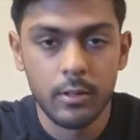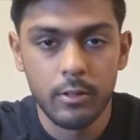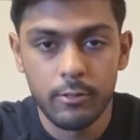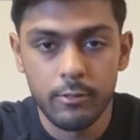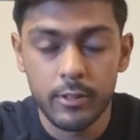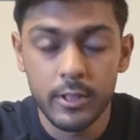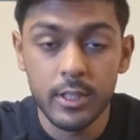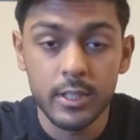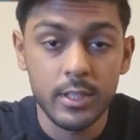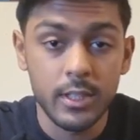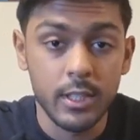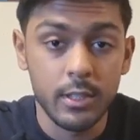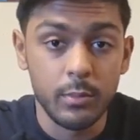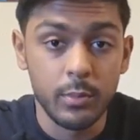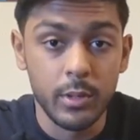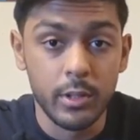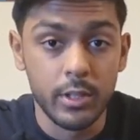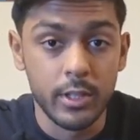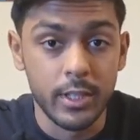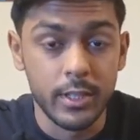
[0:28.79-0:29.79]
Firstly,
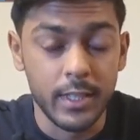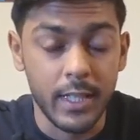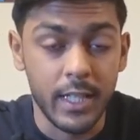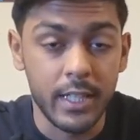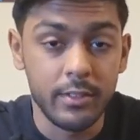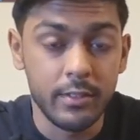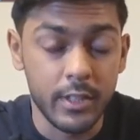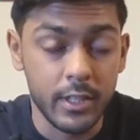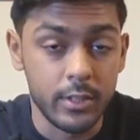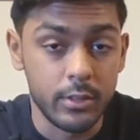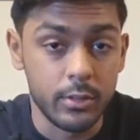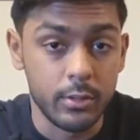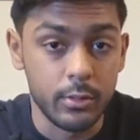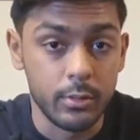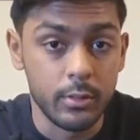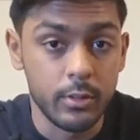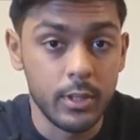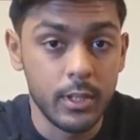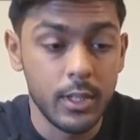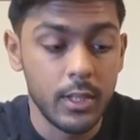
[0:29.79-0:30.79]
we're going to dive
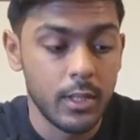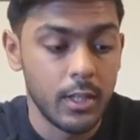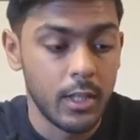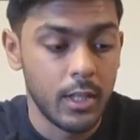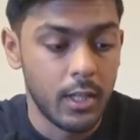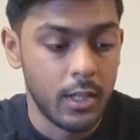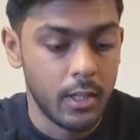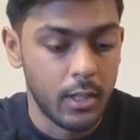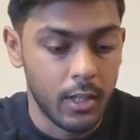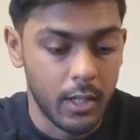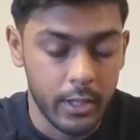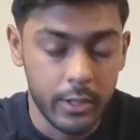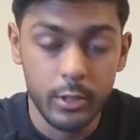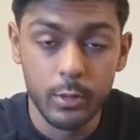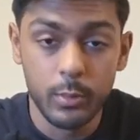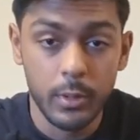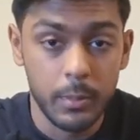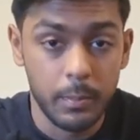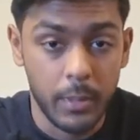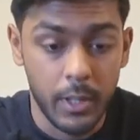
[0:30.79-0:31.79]
into how do
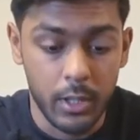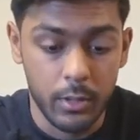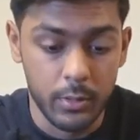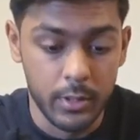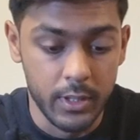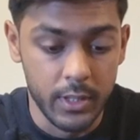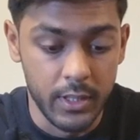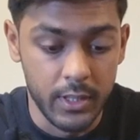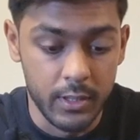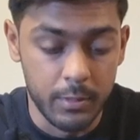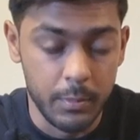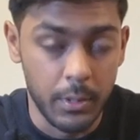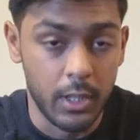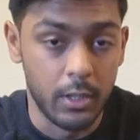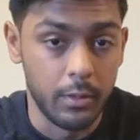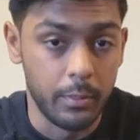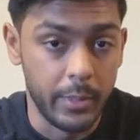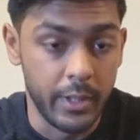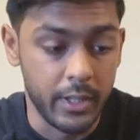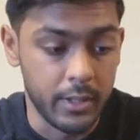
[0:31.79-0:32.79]
we power these power
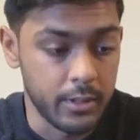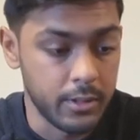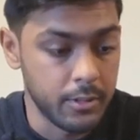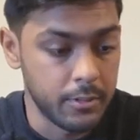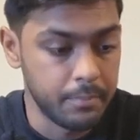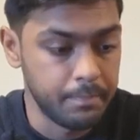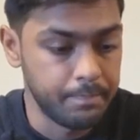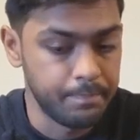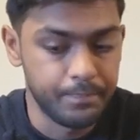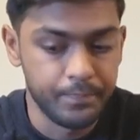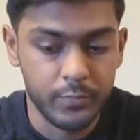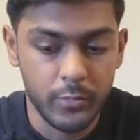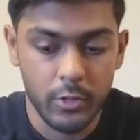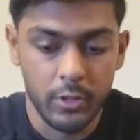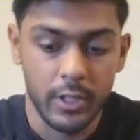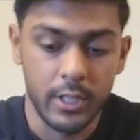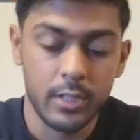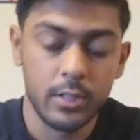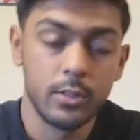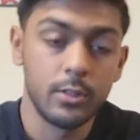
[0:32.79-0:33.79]
banks. All
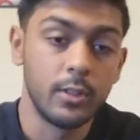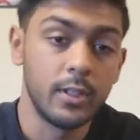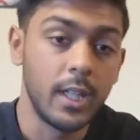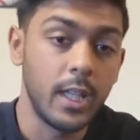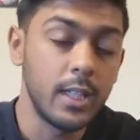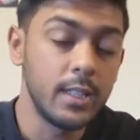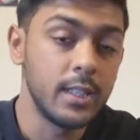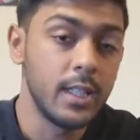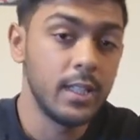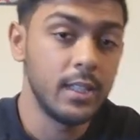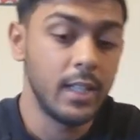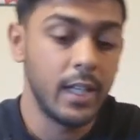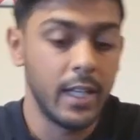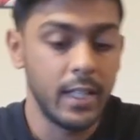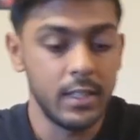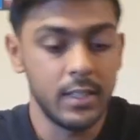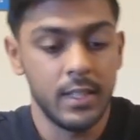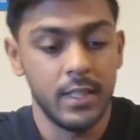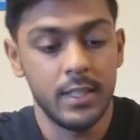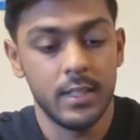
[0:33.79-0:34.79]
right, so they take
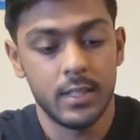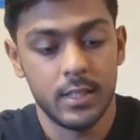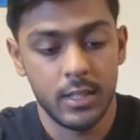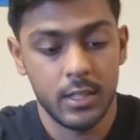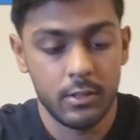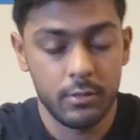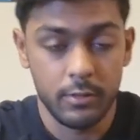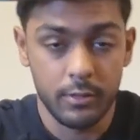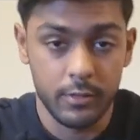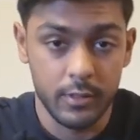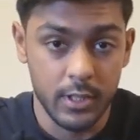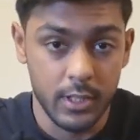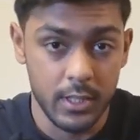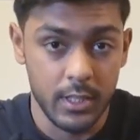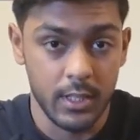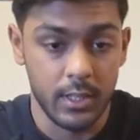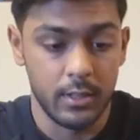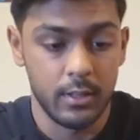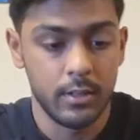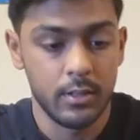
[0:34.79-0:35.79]
18650
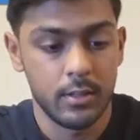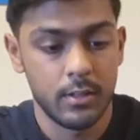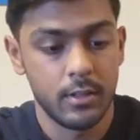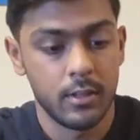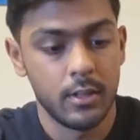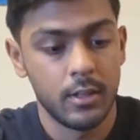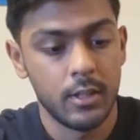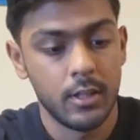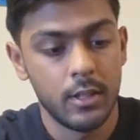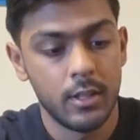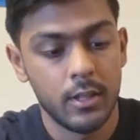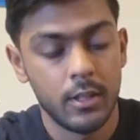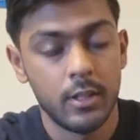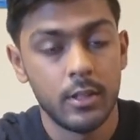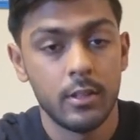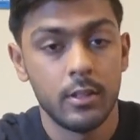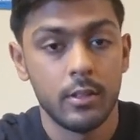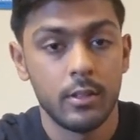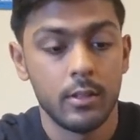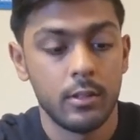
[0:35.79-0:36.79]
cells.
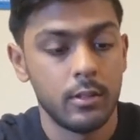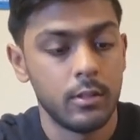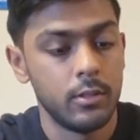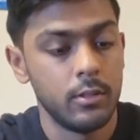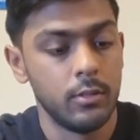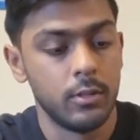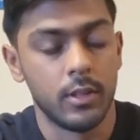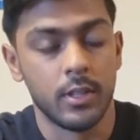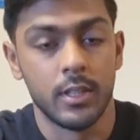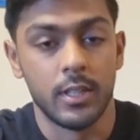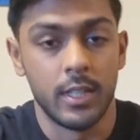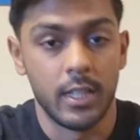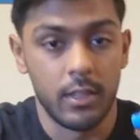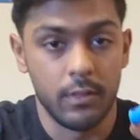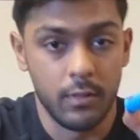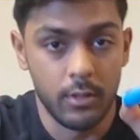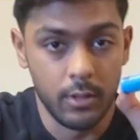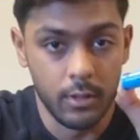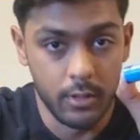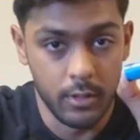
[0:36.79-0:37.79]
You can have
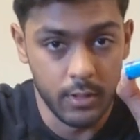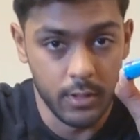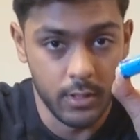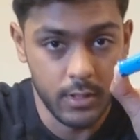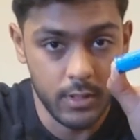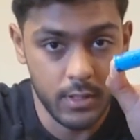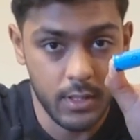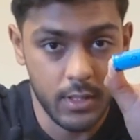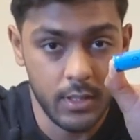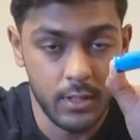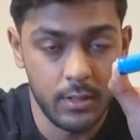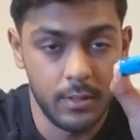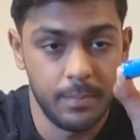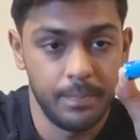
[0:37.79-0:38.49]
a look on the side.